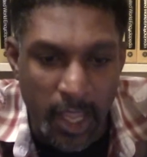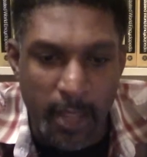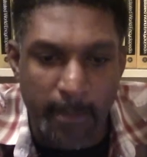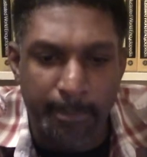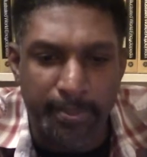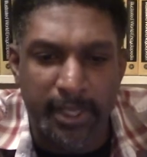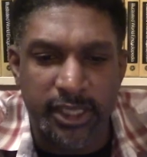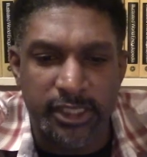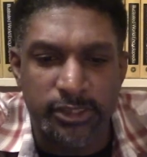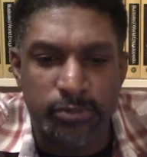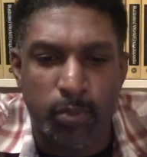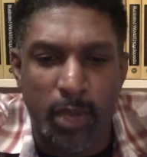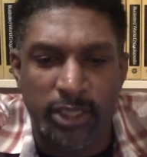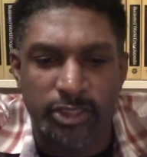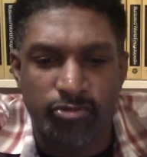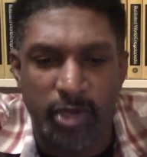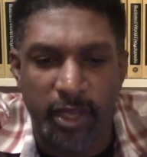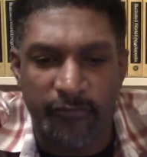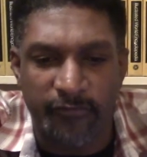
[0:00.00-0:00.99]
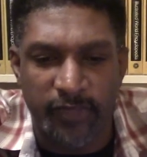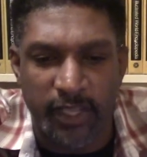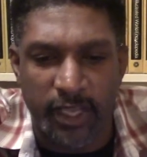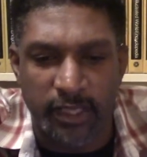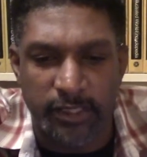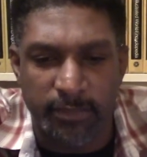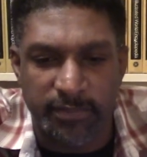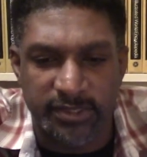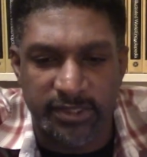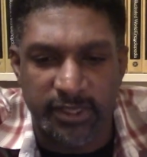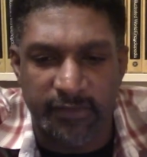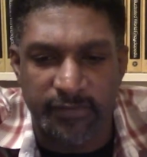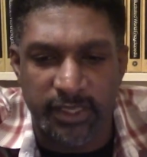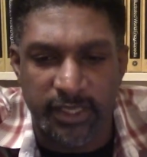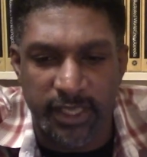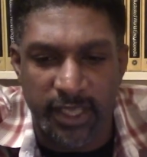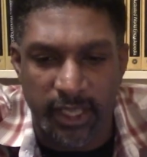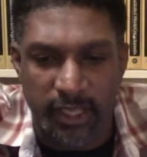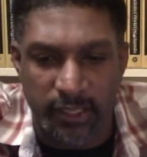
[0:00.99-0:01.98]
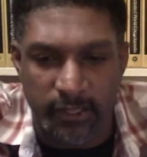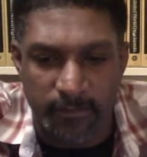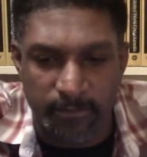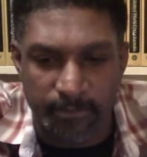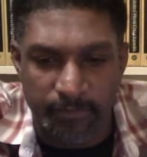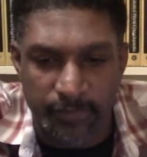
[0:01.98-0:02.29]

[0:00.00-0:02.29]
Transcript: Please watch Red Flag number 78.